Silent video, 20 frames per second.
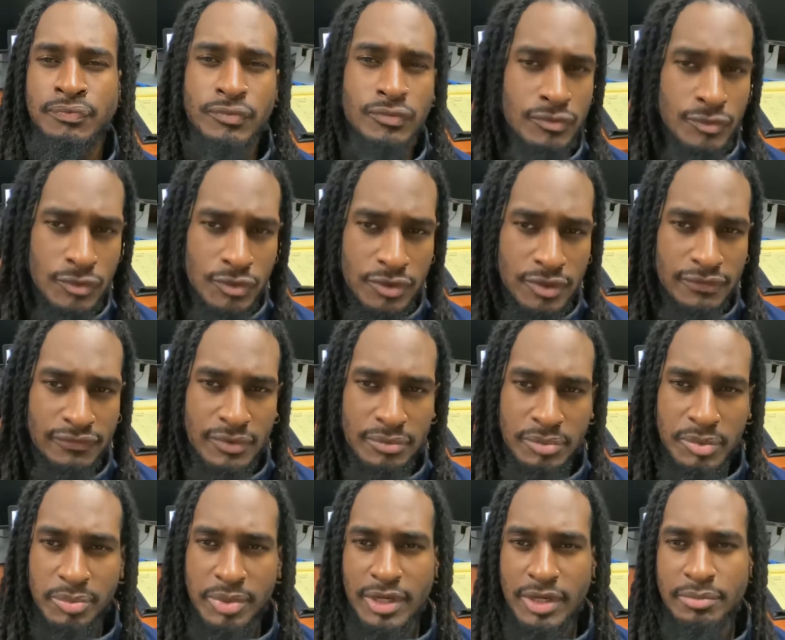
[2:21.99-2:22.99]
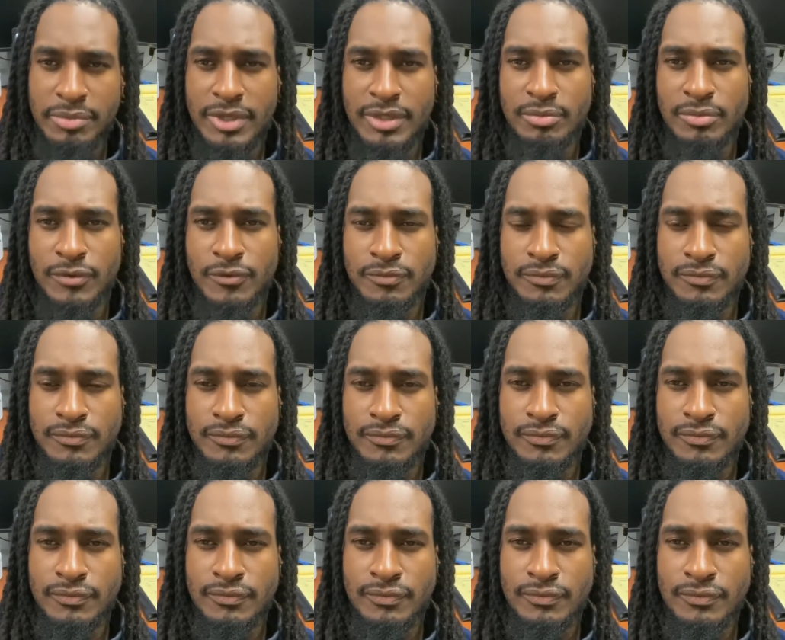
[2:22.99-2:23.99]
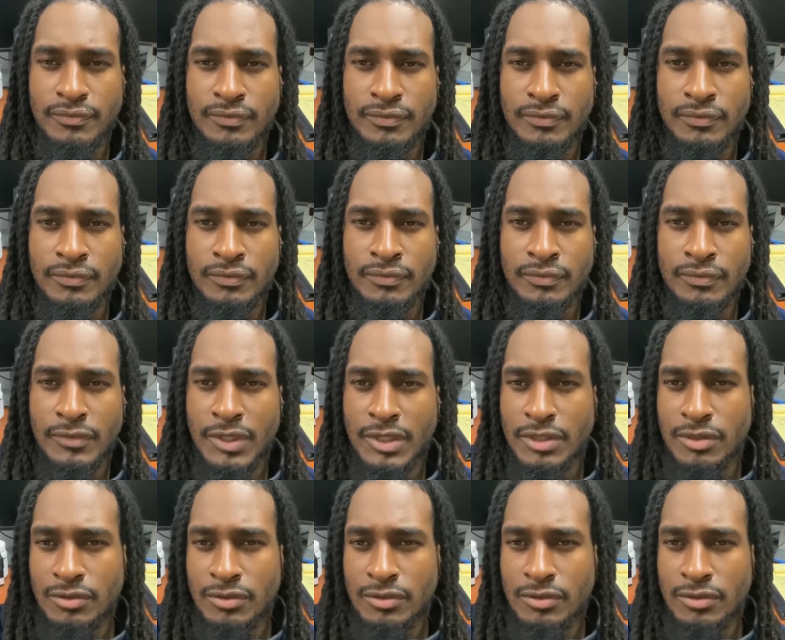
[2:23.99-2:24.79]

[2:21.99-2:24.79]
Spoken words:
You give them the bare minimum and